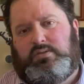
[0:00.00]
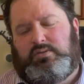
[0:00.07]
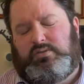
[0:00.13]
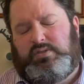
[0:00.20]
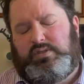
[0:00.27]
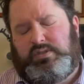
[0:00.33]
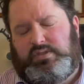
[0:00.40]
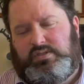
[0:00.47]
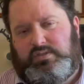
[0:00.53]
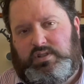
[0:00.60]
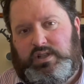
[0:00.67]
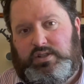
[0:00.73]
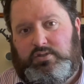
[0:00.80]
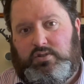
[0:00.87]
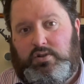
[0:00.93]

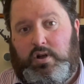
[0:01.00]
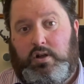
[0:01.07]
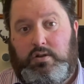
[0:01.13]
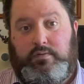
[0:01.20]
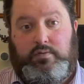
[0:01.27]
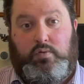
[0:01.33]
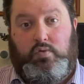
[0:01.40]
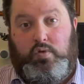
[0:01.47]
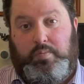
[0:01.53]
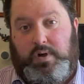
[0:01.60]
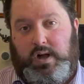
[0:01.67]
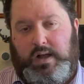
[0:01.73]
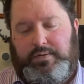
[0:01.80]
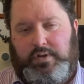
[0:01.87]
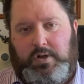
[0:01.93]
not
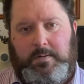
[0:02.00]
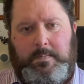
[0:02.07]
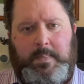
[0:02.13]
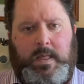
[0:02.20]
overwarm either,